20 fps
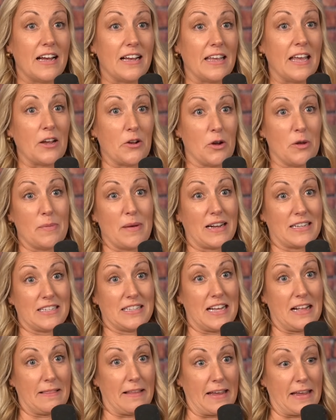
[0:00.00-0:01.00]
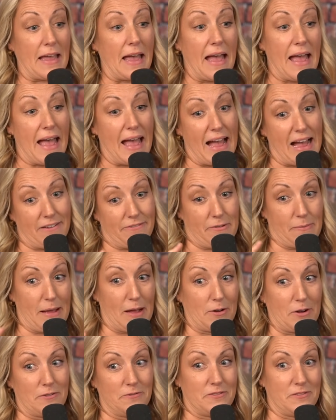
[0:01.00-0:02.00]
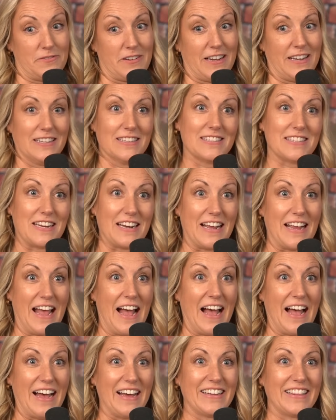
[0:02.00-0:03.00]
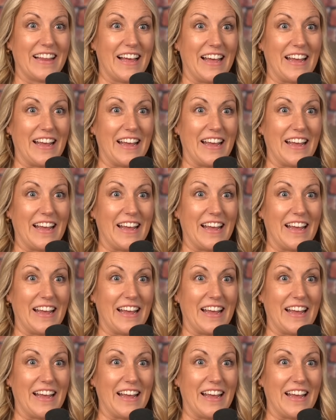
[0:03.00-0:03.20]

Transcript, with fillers: again, going back to that like half amount of defiance that I had,